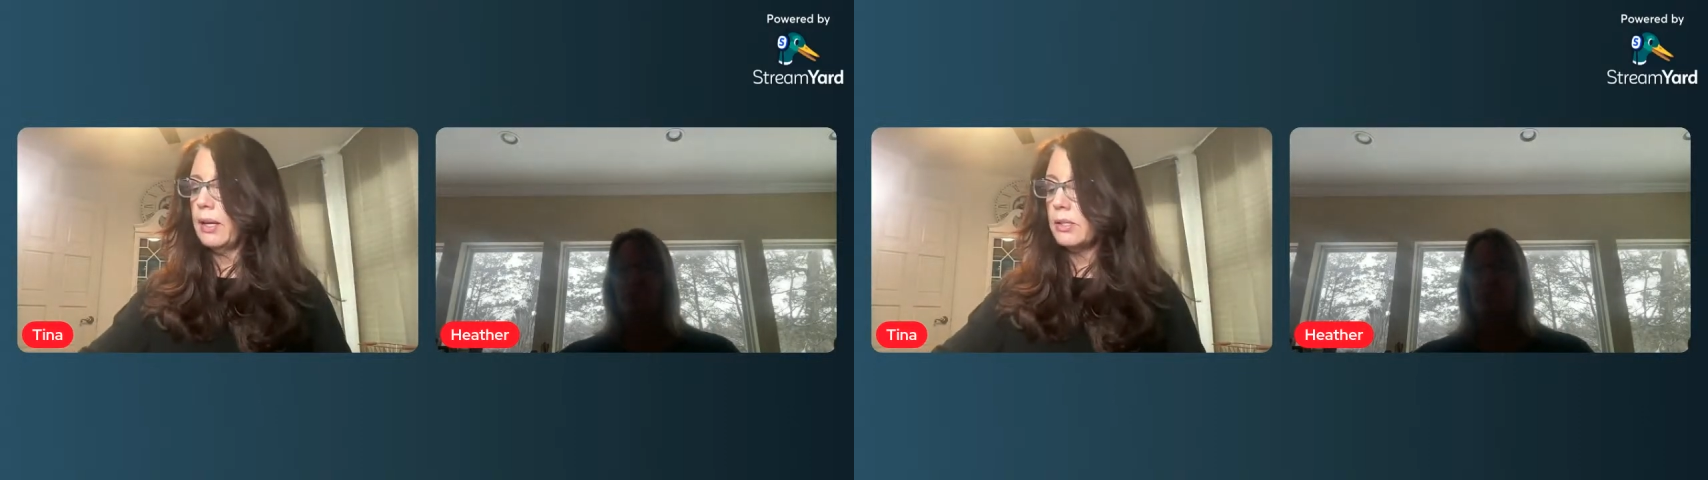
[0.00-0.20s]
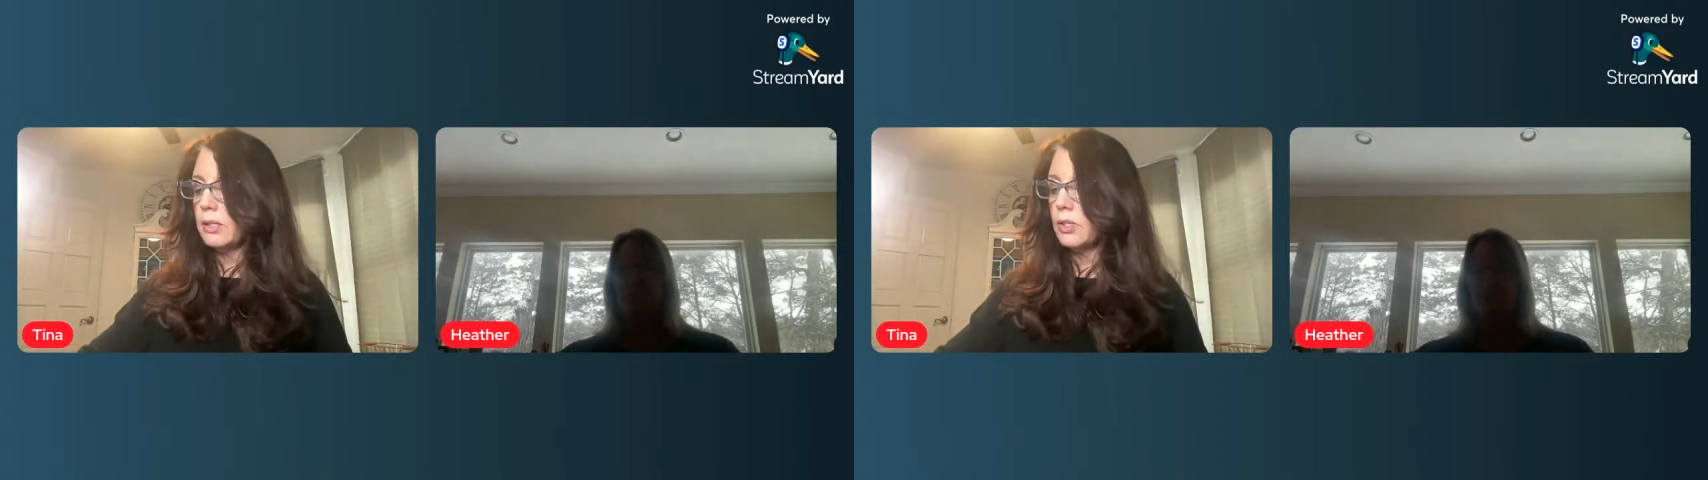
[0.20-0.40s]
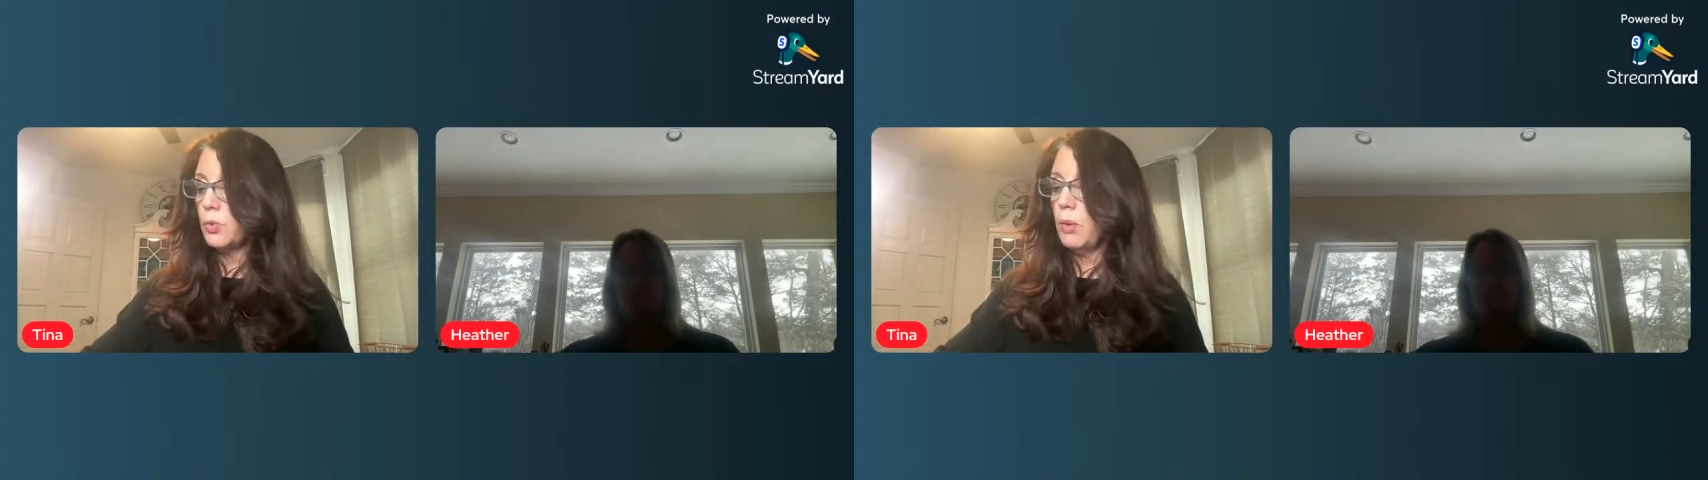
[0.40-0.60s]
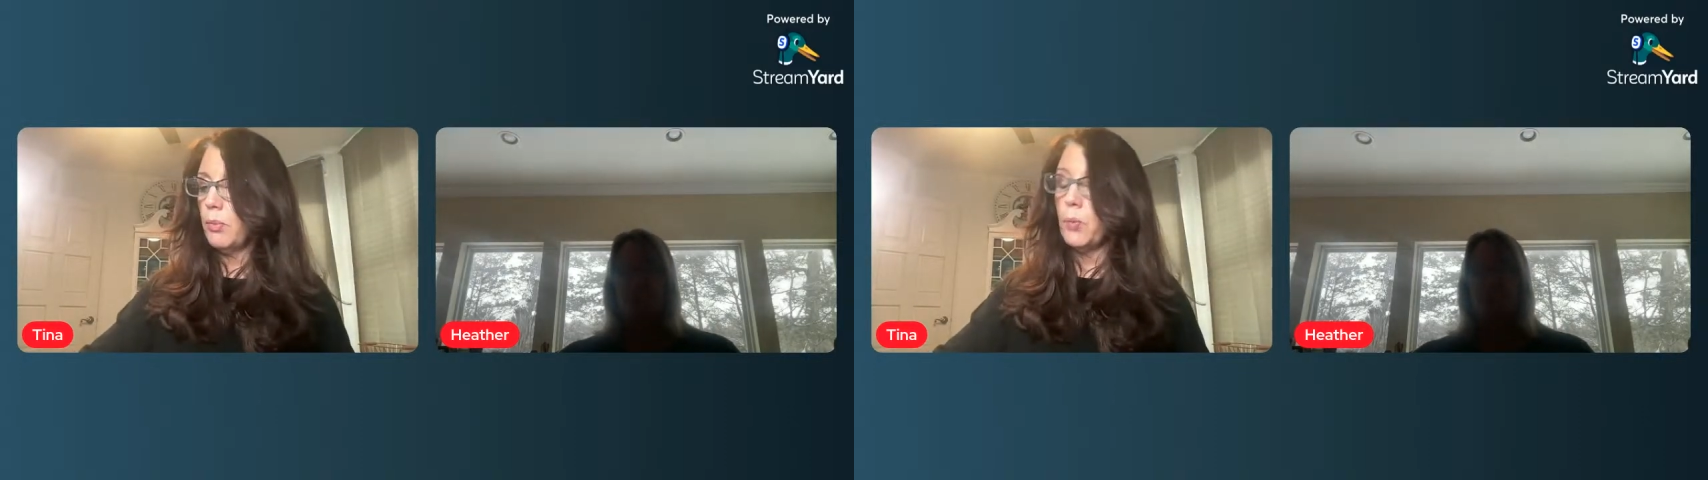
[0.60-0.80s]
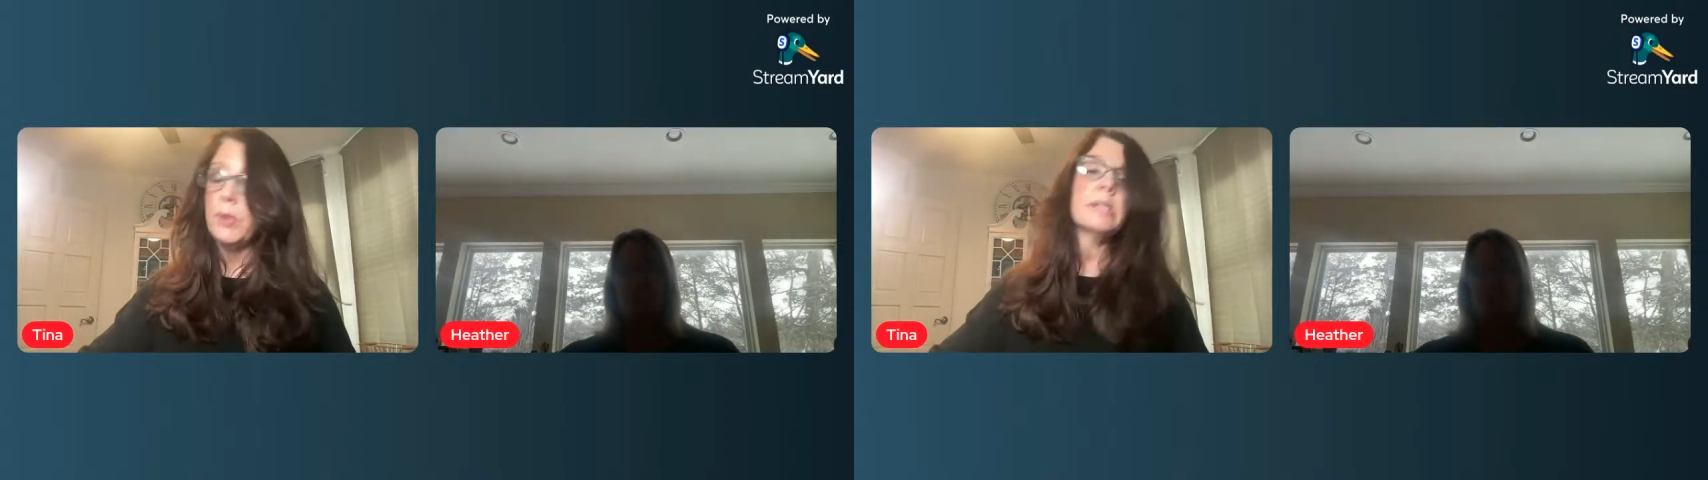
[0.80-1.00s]
because it's
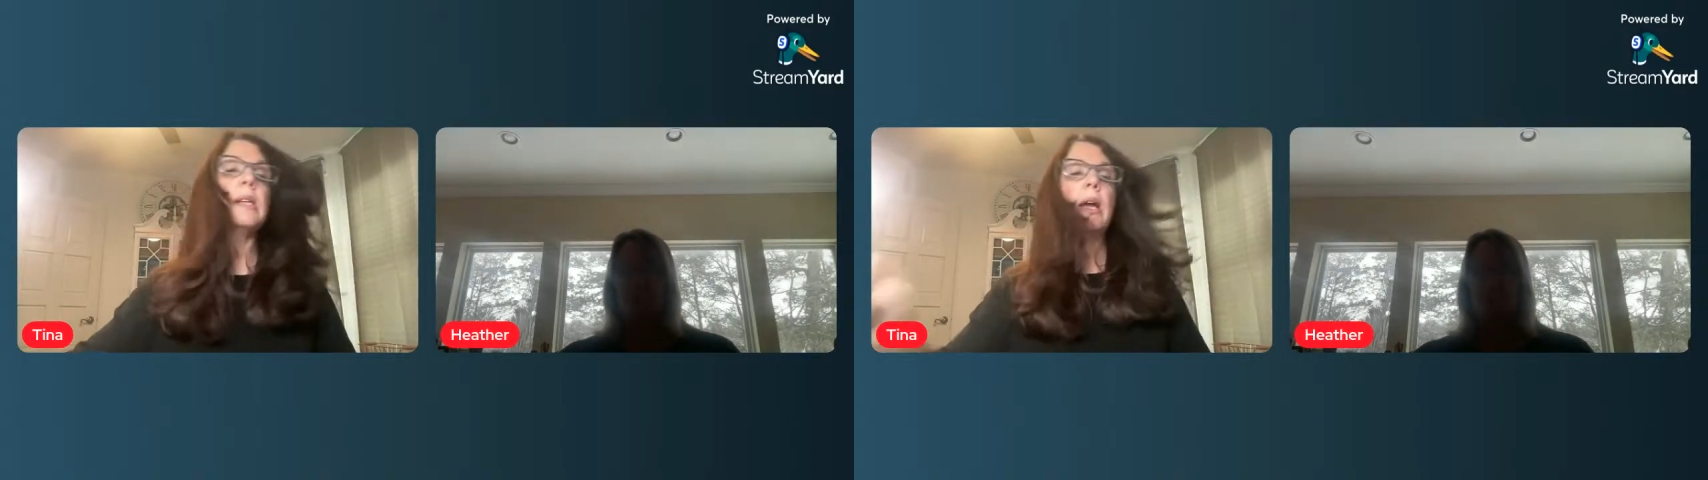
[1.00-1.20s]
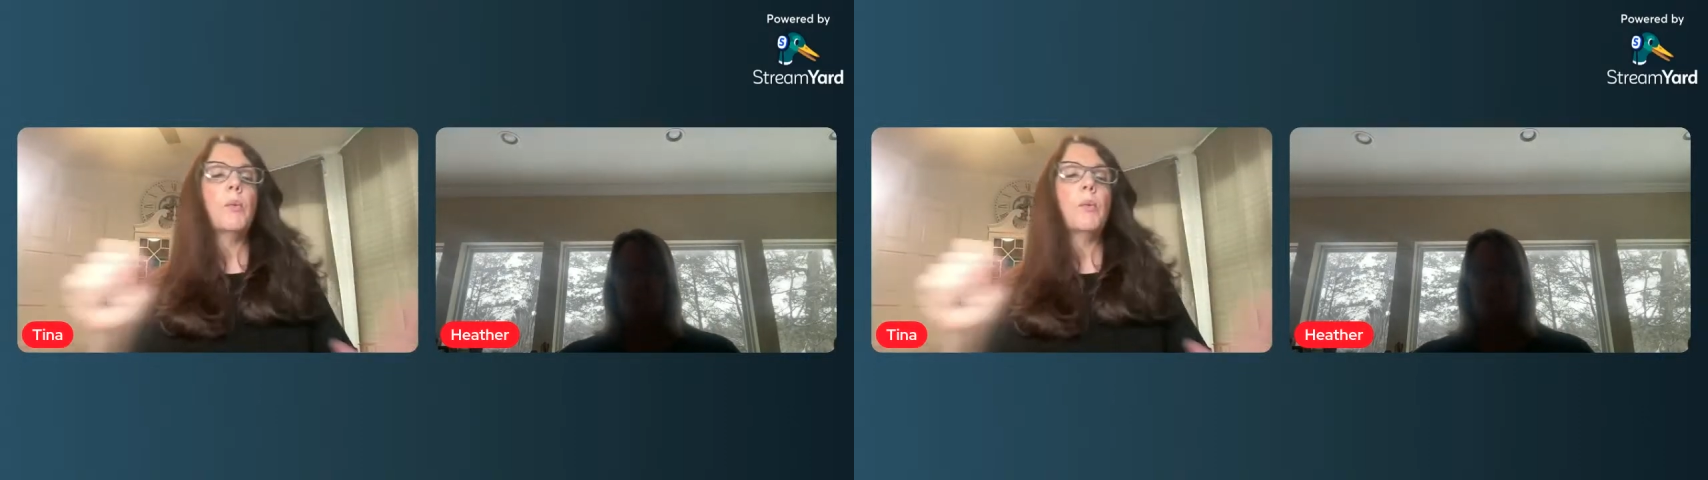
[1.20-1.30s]
Walmart Wednesday,